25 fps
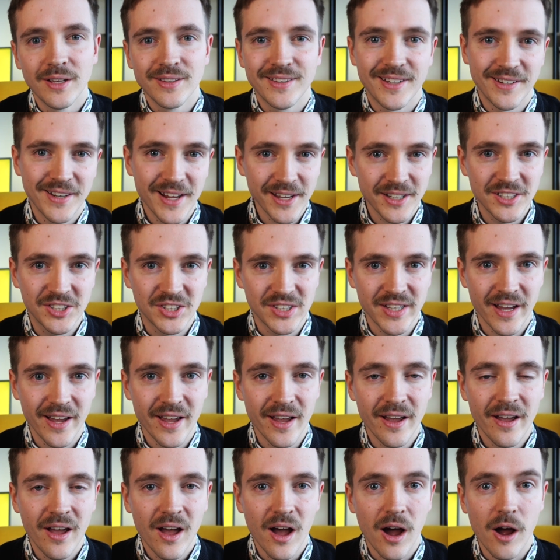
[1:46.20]
The next
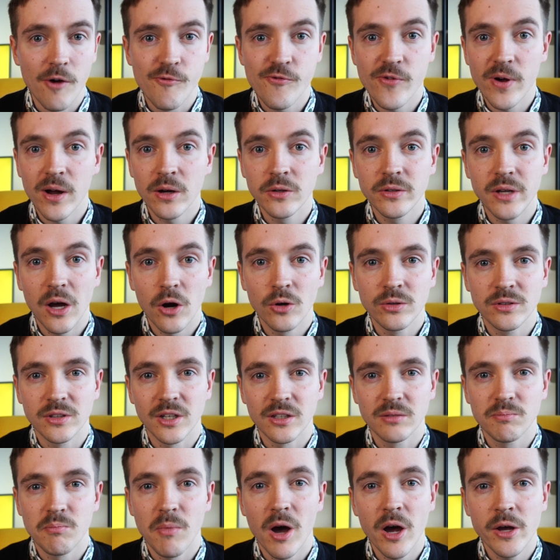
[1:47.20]
day, I found out
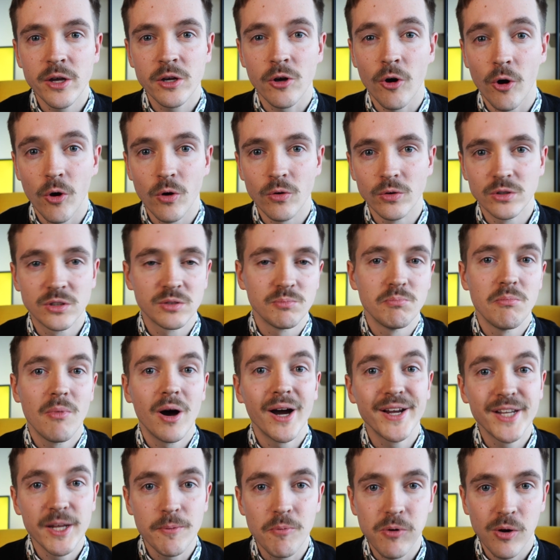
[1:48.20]
that my code,
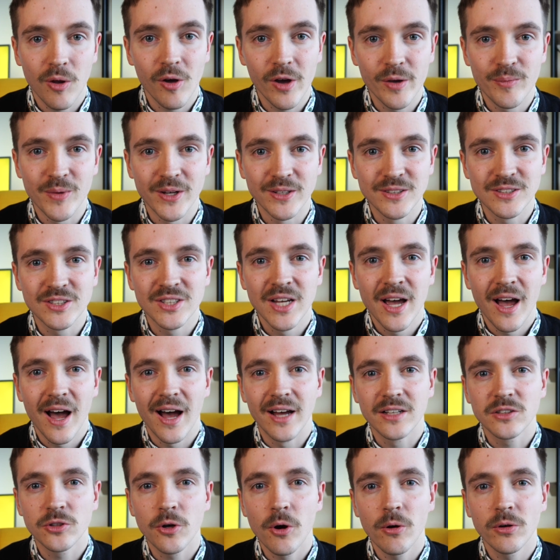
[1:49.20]
my deployment,
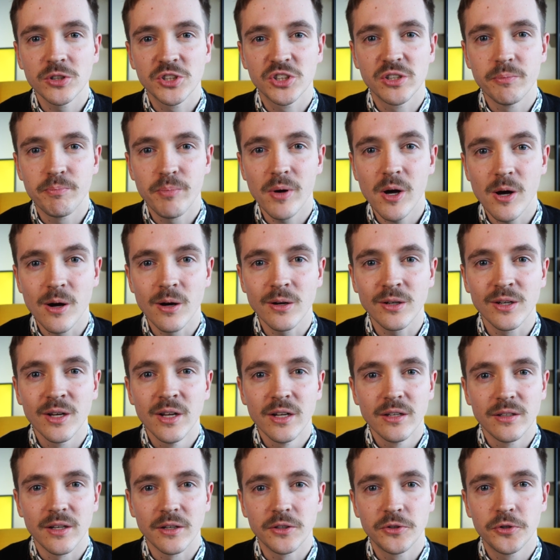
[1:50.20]
had caused a bug
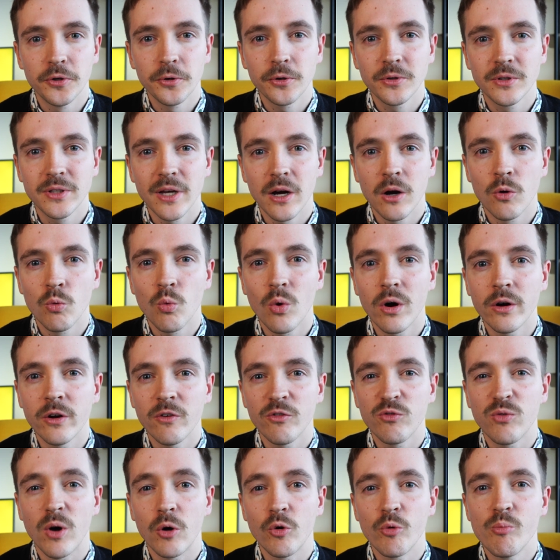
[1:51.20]
that took down one
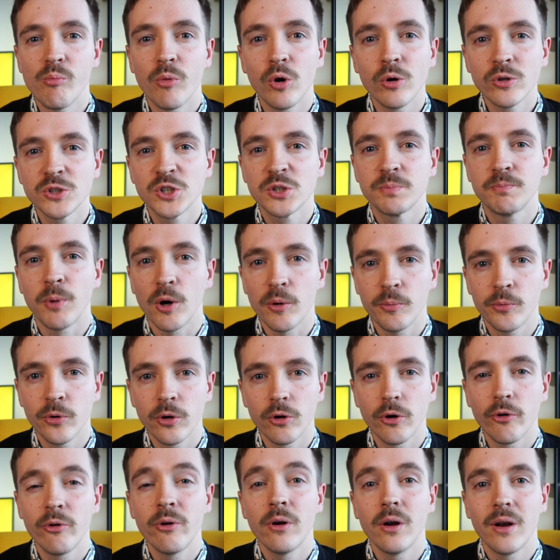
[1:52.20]
of our most
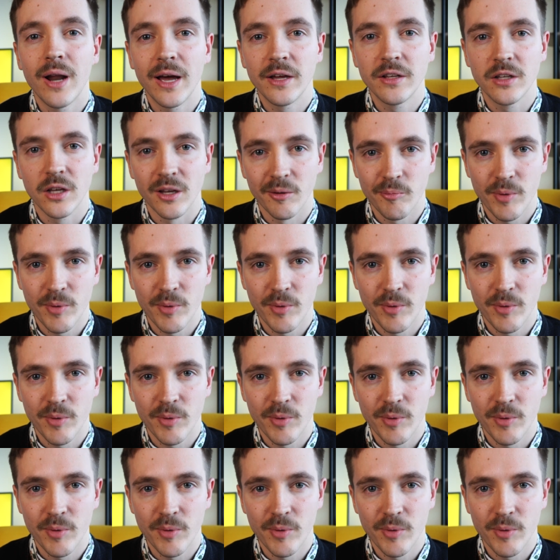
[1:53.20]
popular landing